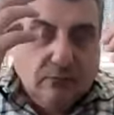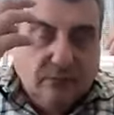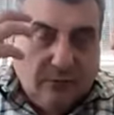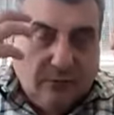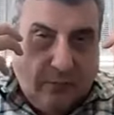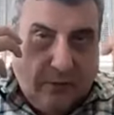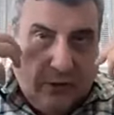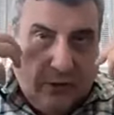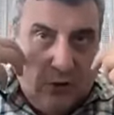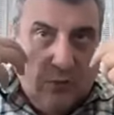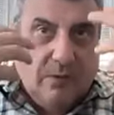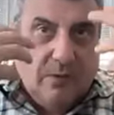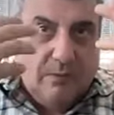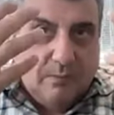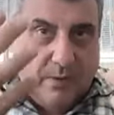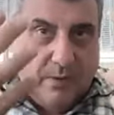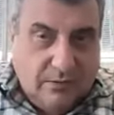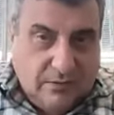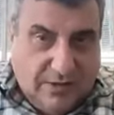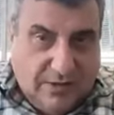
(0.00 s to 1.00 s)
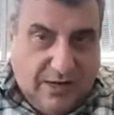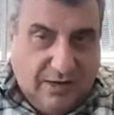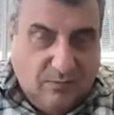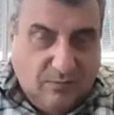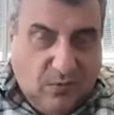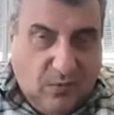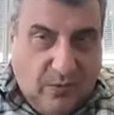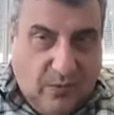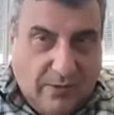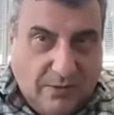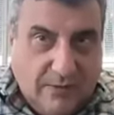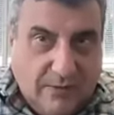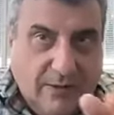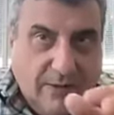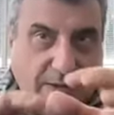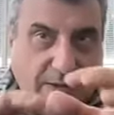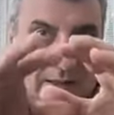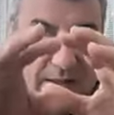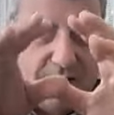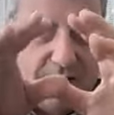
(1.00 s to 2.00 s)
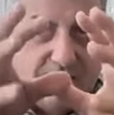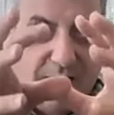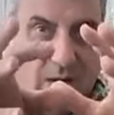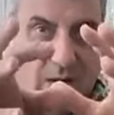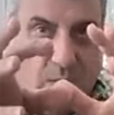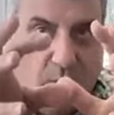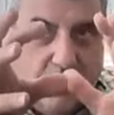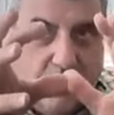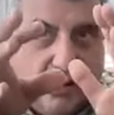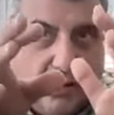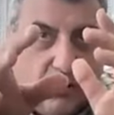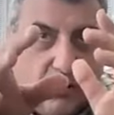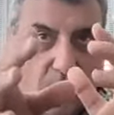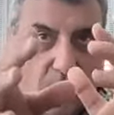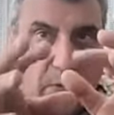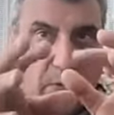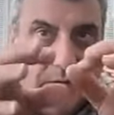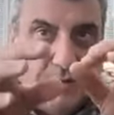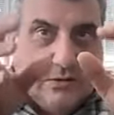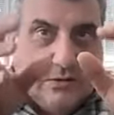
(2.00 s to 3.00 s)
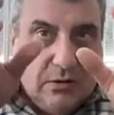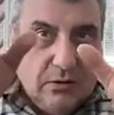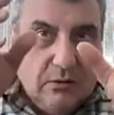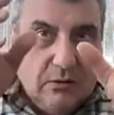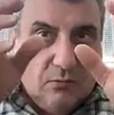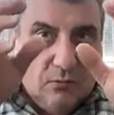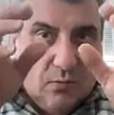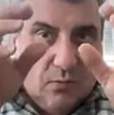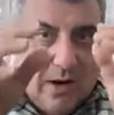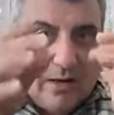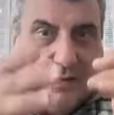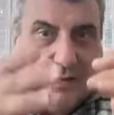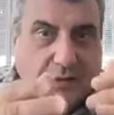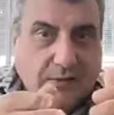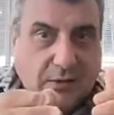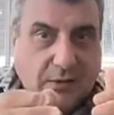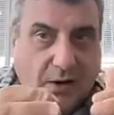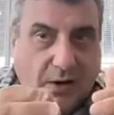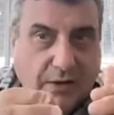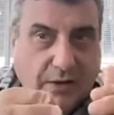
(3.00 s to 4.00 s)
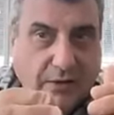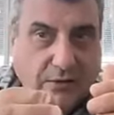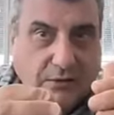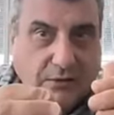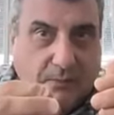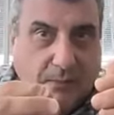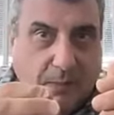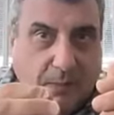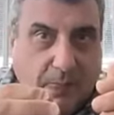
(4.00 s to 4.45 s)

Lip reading: from a human standpoint, is that we can always recognize